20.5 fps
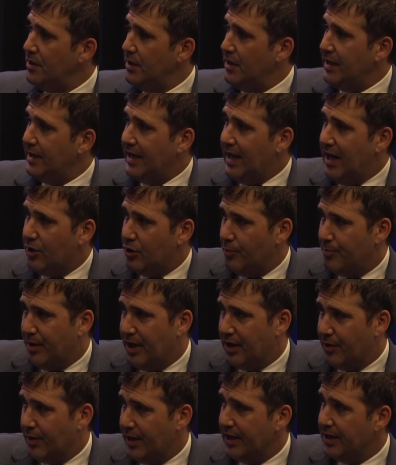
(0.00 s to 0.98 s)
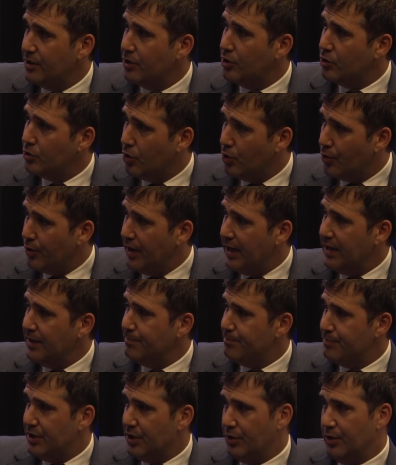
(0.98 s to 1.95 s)
chalcopyrite,
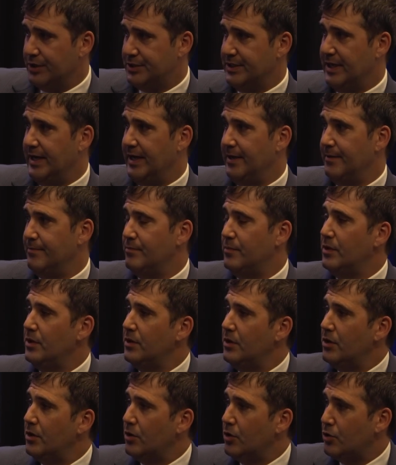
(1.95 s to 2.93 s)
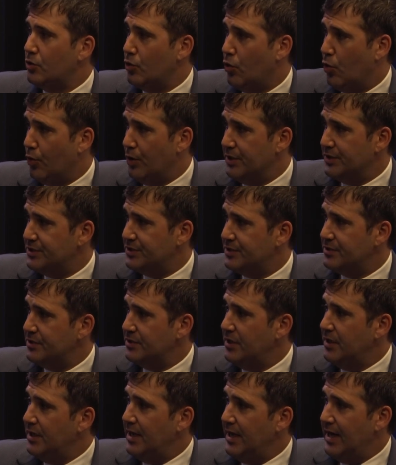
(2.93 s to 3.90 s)
chlorite, pyrrhotite, quartz,
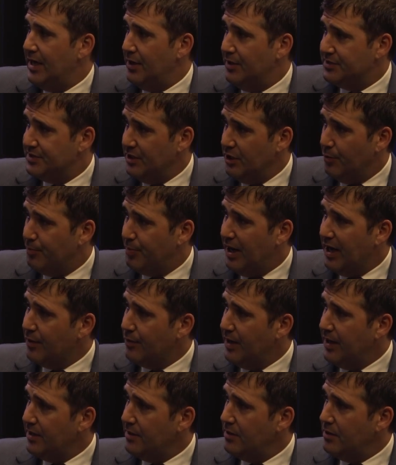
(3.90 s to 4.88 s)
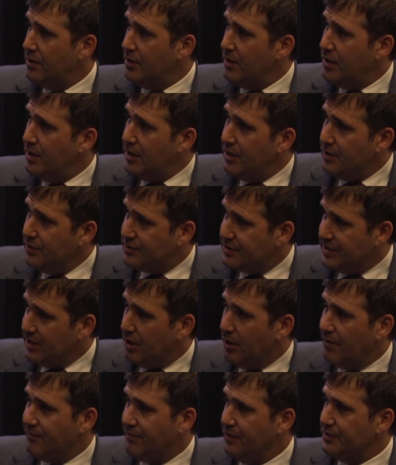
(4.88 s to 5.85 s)
and arsenopyrite. You see
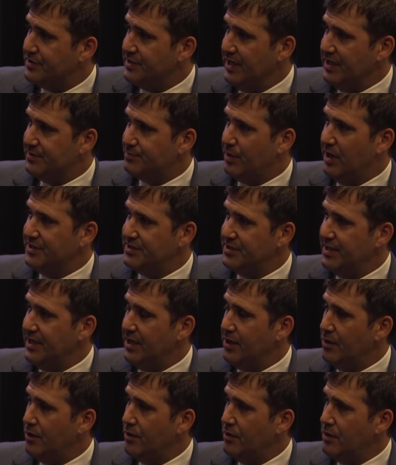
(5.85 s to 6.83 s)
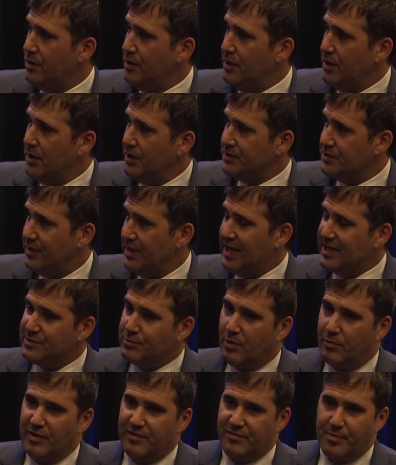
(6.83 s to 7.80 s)
all those things present here. So that's
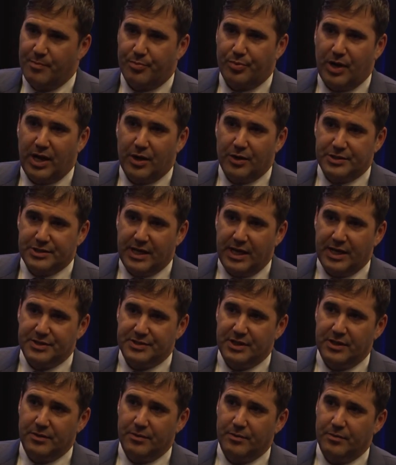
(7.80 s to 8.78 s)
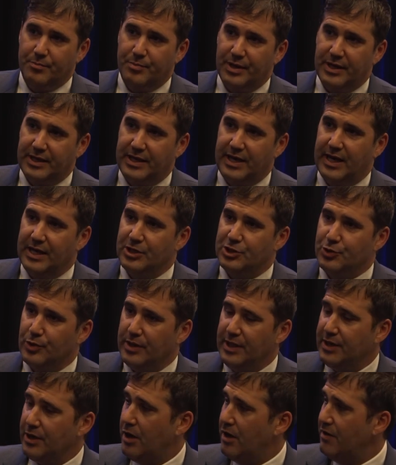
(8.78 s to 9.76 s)
what we've been prioritizing. But again,
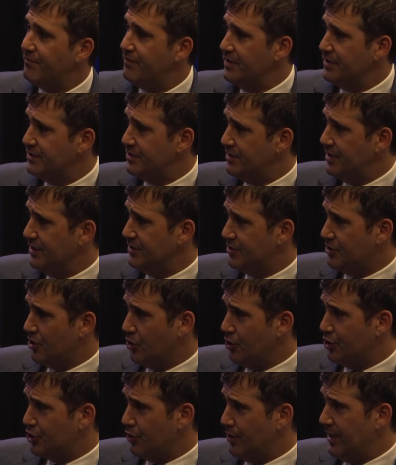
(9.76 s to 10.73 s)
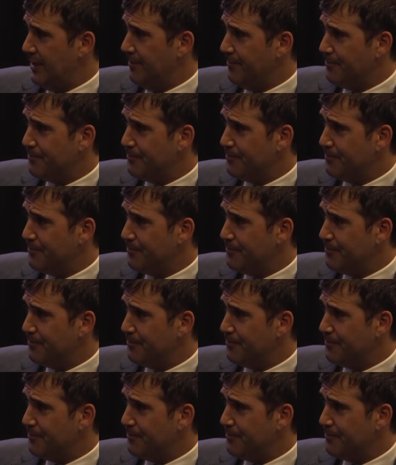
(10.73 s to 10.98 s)
drilling off this tertiary,